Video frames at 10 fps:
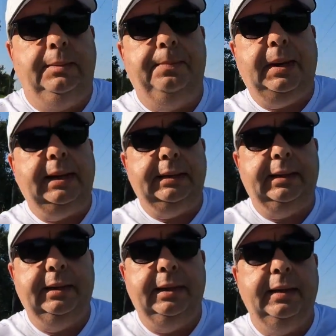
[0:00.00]
But
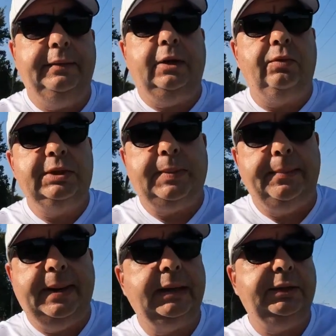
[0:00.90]
if they don't
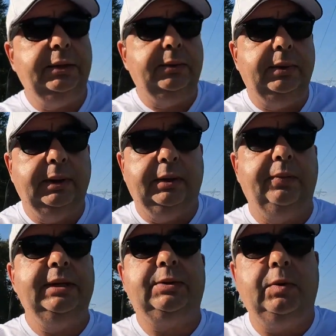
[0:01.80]
respond back to you in a
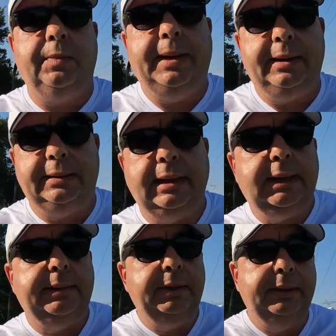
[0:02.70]
reasonable amount of
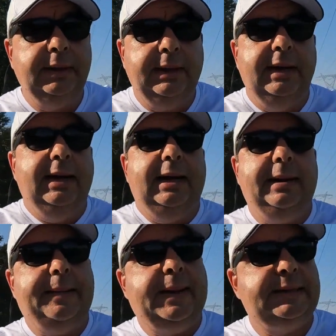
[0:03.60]
time, and
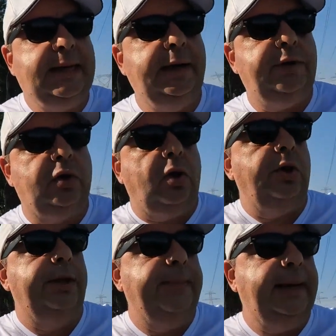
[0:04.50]
I'm not saying if you're
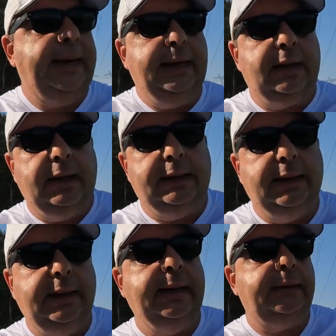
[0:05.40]
calling them at 8 o'clock
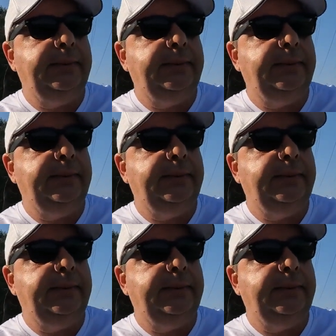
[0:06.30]
at night,